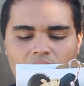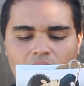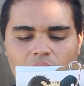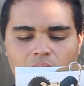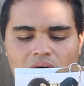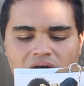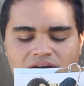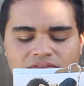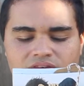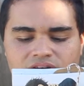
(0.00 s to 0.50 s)

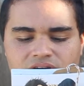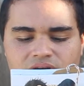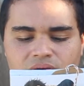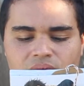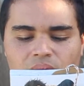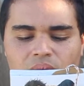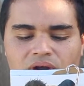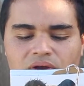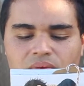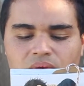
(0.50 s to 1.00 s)
However,
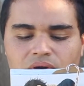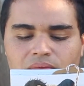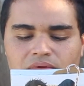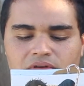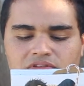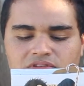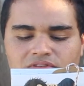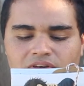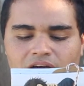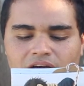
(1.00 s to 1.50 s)
when
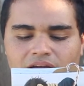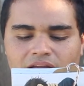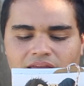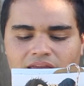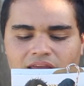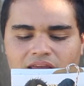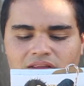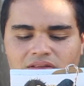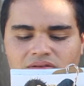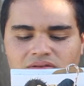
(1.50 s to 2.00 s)
rumors of
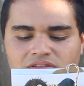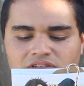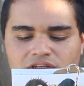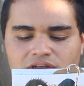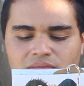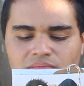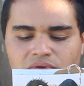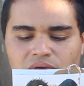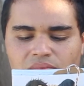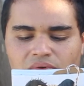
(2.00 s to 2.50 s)
Akihito's
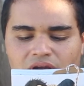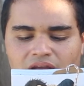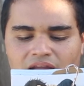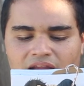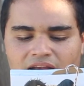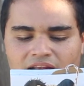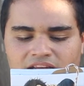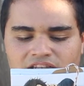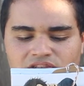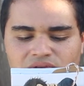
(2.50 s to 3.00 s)

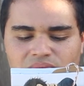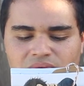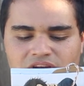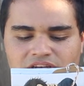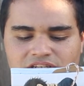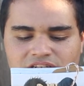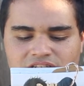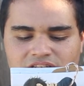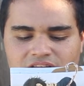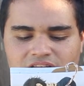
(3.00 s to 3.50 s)
improprieties
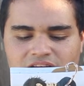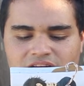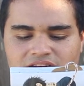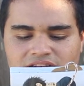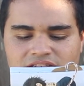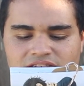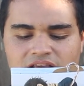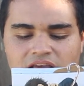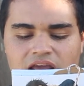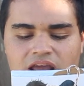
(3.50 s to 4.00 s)
reach his
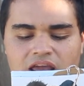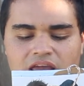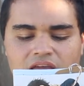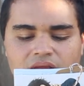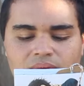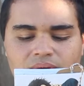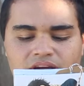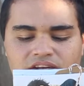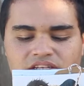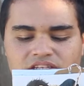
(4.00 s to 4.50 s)
ears,
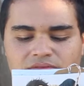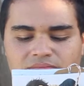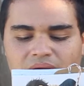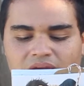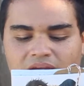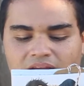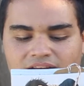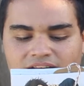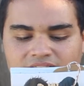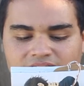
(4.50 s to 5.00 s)
he rushes
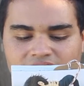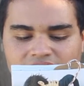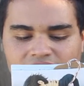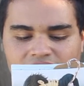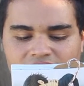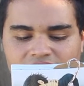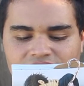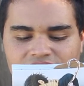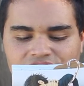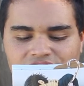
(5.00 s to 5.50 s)
back to
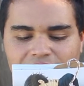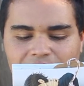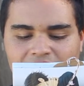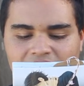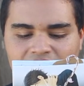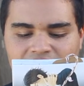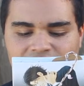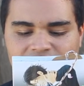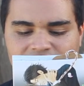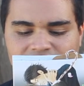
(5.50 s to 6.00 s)
see his young
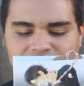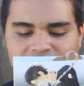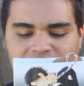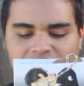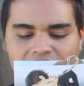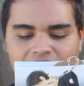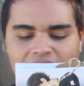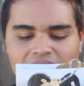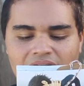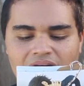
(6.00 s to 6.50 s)
master.
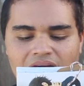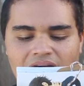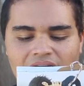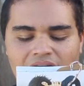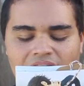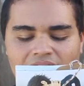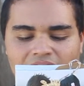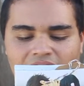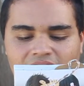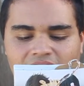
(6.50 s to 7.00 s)

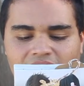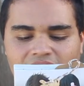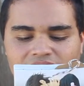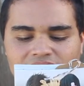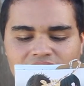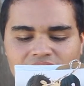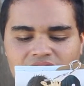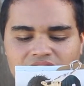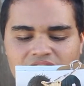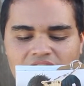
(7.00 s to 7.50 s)

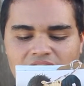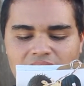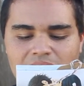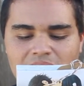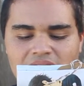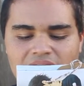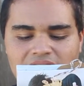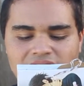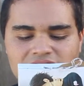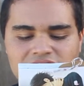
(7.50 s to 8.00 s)
Akihito then
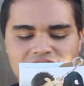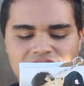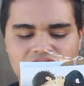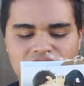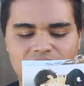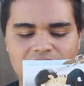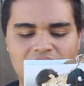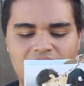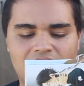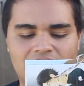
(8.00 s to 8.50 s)
makes the
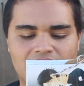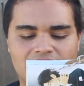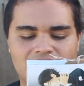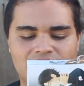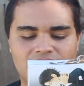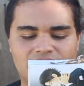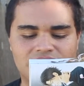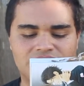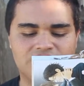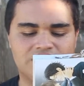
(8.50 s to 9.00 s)
dramatic
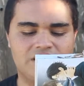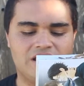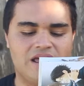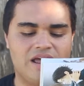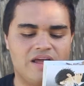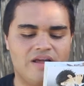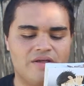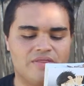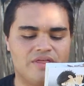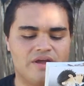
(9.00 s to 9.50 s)

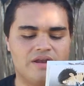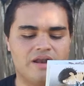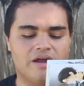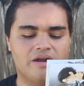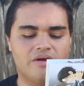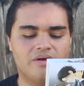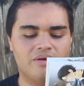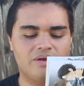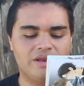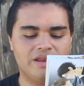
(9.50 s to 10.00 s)
confession that
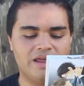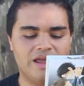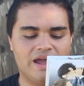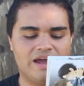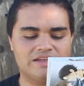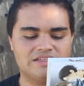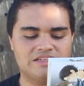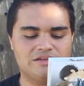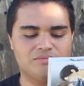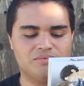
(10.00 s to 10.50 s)
not only
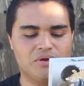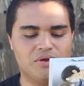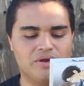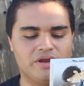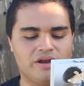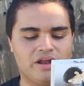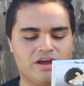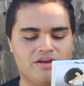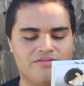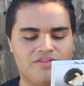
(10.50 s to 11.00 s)
has he
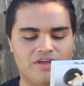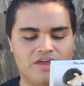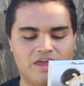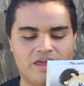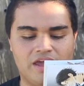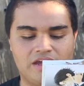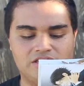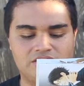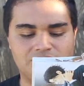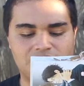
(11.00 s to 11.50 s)
broken off the
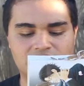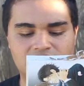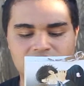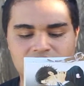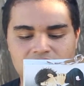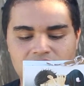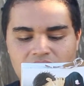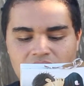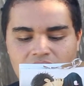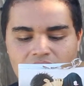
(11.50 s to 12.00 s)
engagement,